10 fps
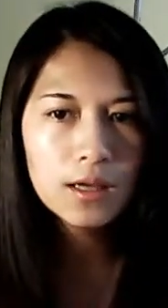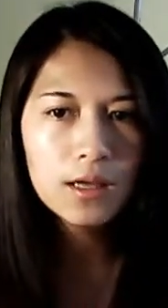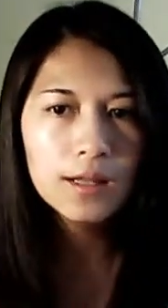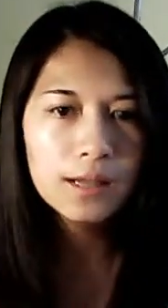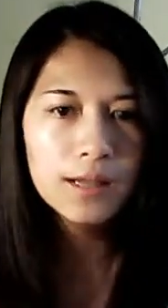
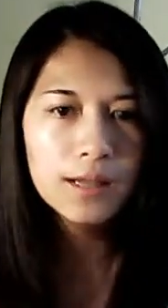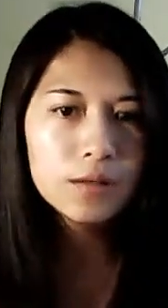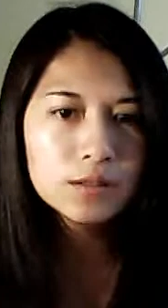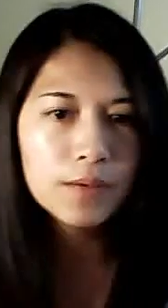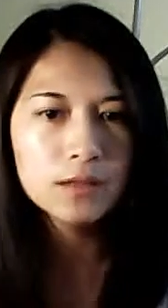They must
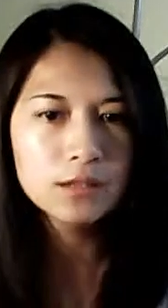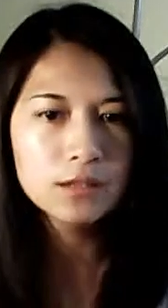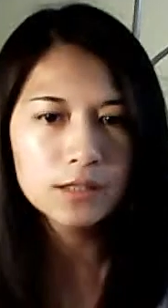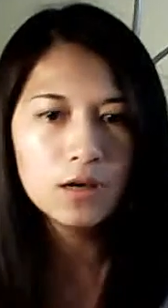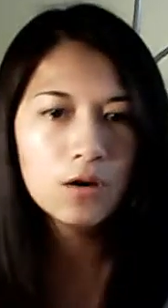be a
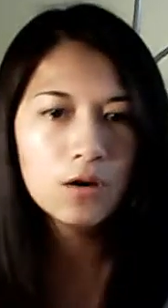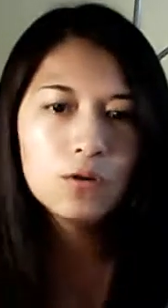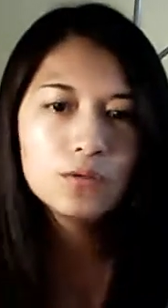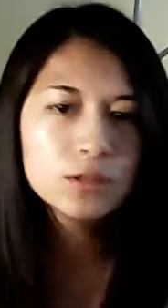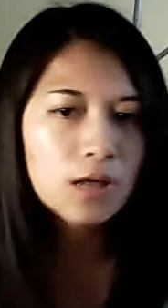skilled
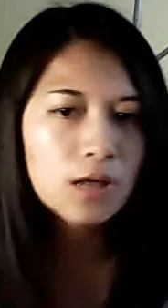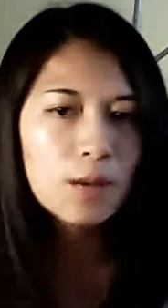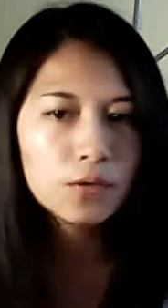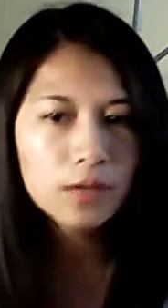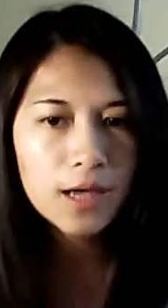
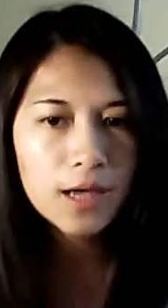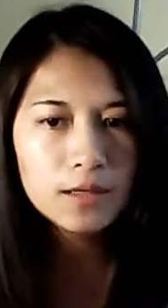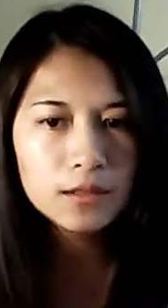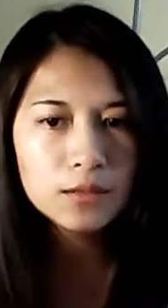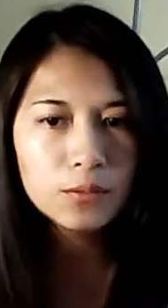communicator with